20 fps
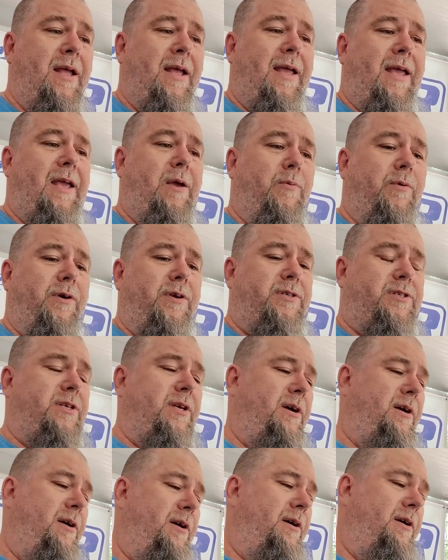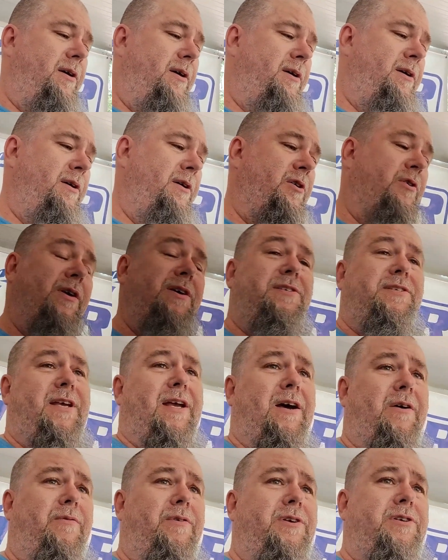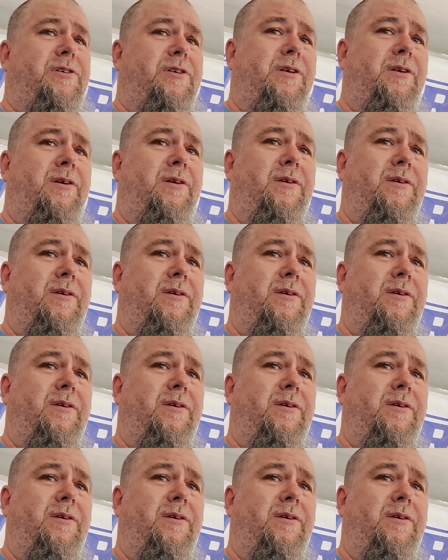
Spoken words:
he works crazy hours,